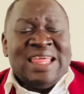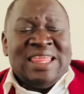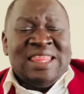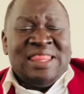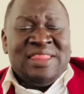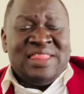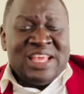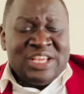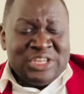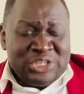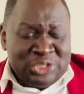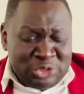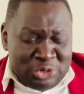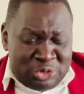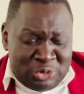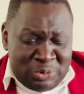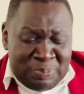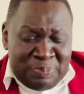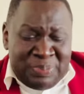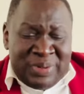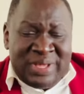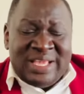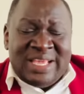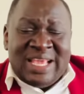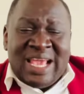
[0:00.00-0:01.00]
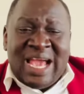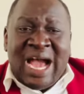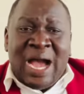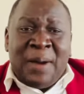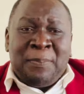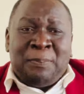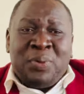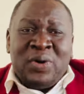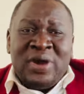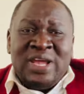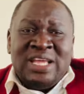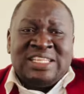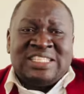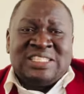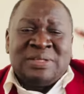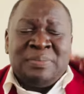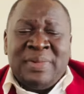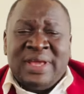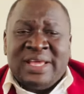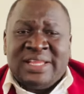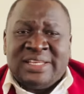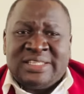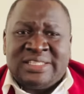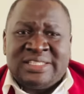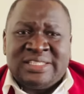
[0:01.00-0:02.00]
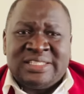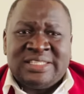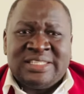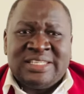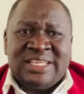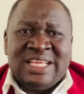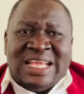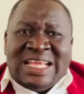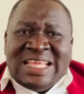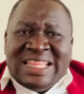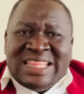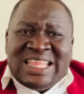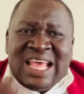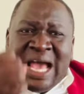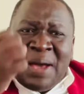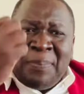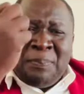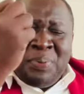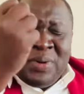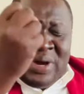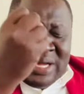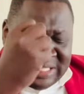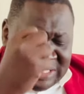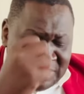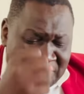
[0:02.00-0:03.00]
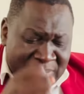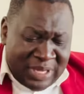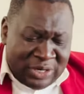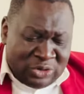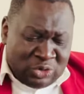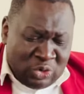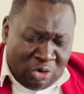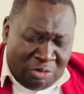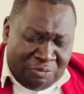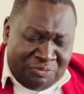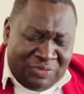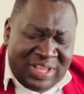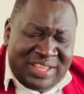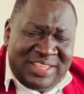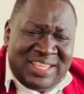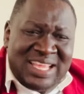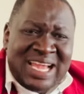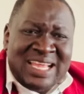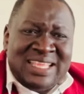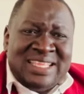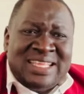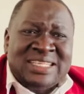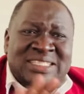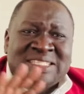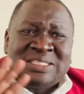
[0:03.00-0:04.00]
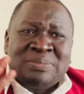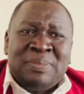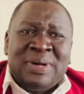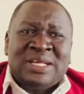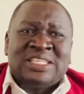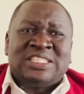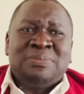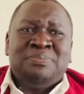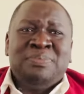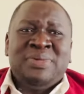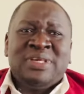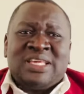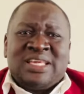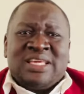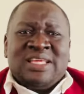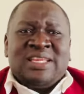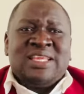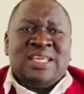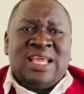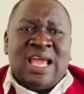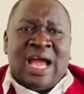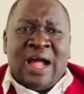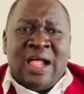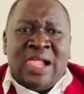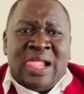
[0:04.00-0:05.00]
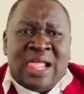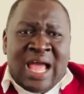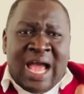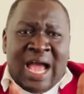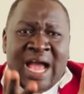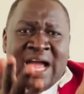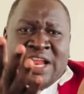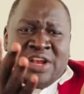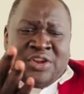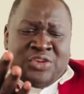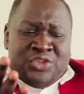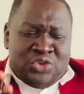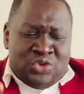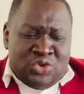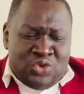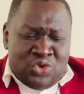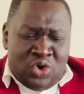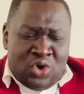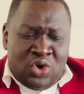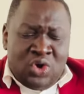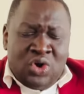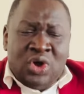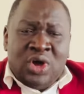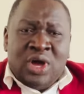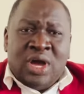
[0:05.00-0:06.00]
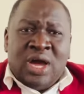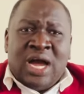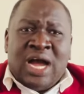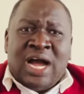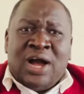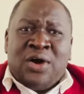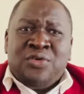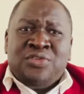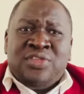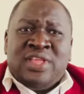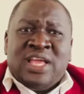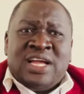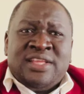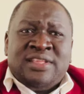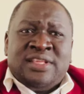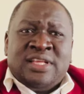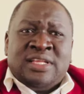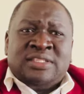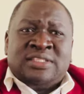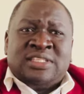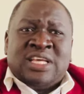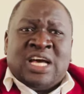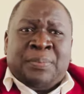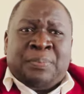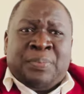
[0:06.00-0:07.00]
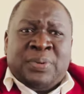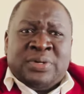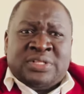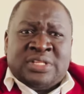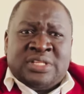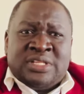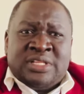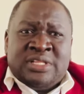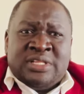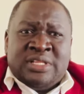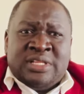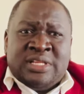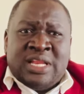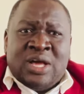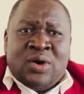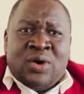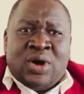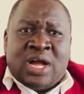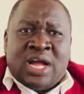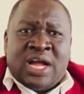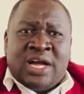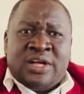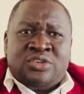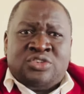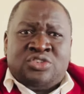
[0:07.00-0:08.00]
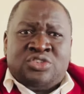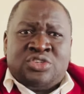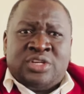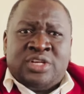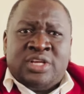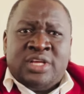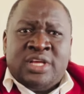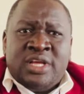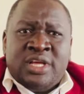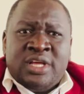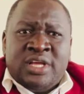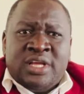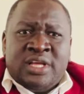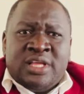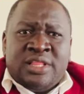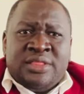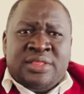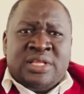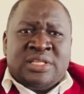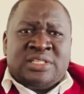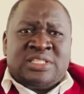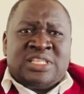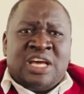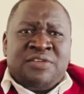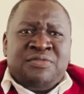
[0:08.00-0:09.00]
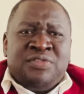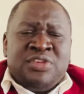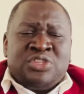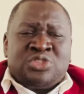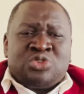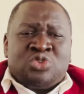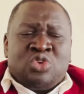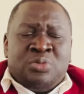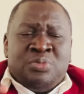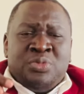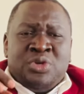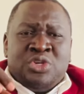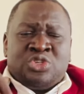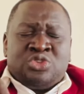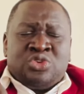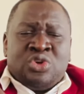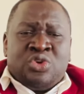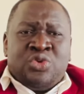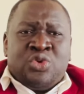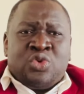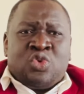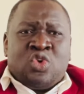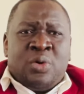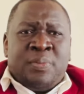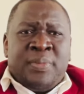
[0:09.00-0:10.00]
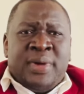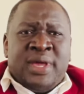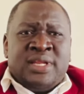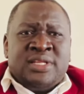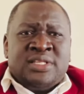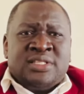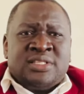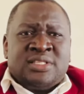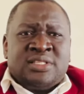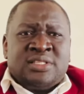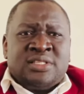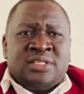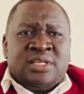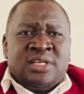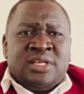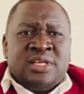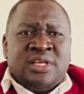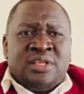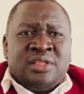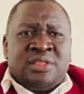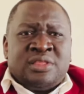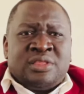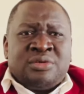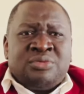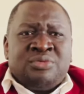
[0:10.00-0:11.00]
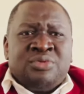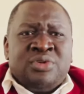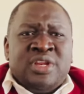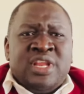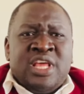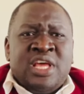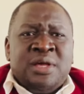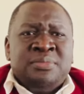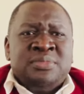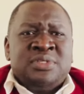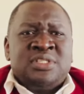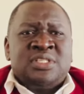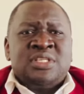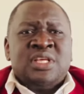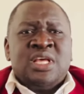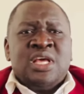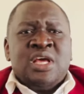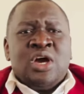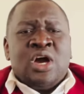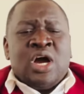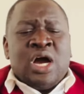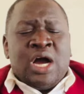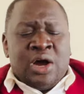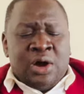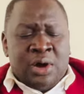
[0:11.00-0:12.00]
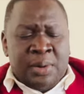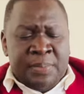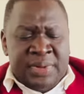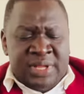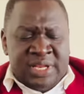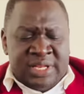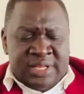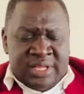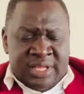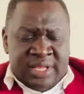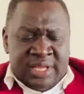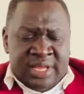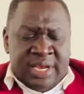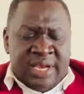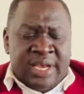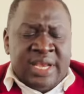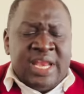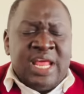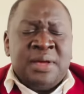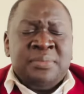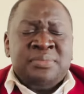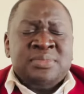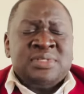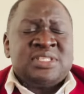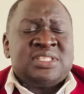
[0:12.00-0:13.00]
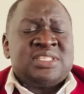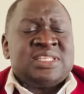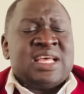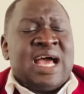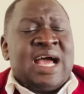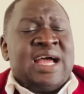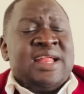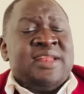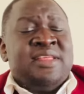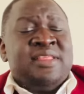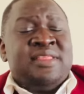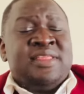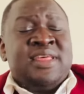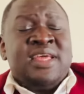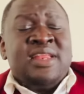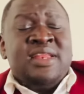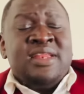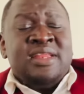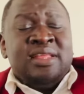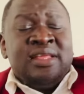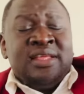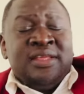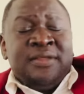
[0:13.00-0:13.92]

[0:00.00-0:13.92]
There should be appointment. The appointment of the judges must be clear, and you know how judges are appointed in our country. The Service Commission recommends three names, and then